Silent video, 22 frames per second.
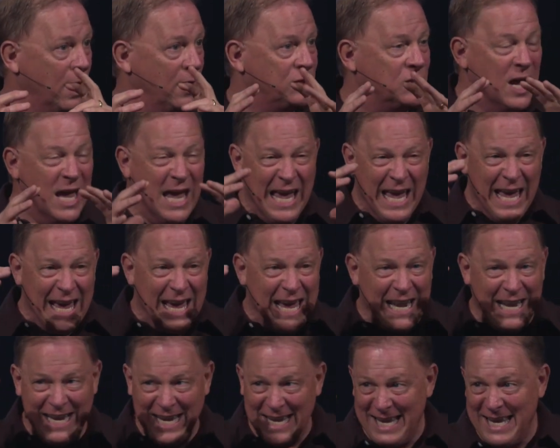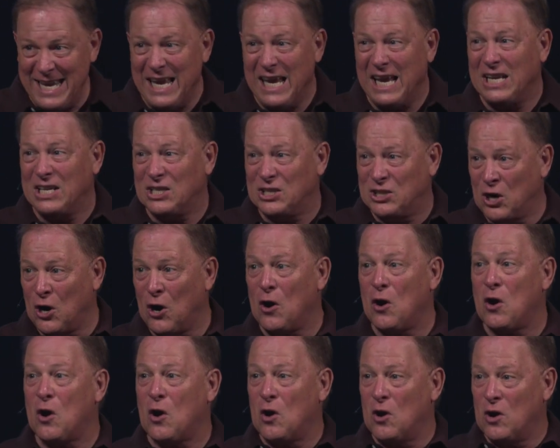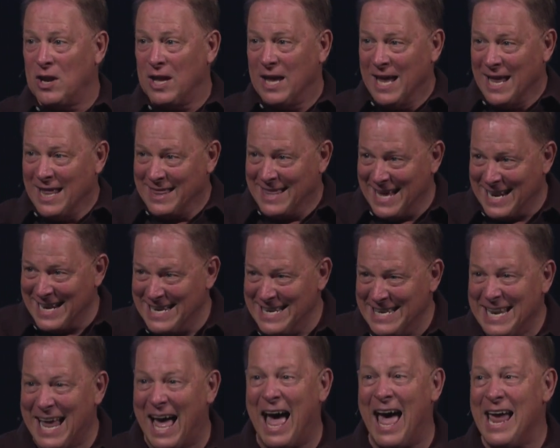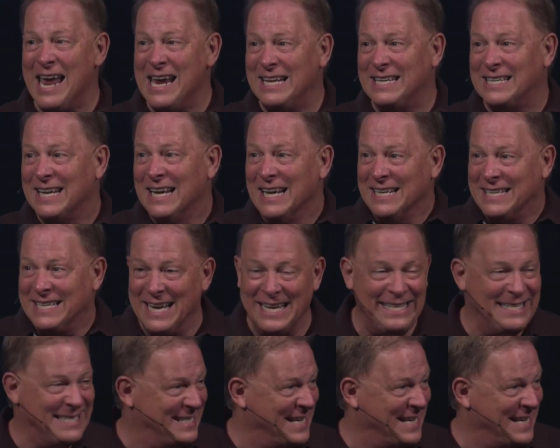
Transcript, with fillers: was, and it turned the night to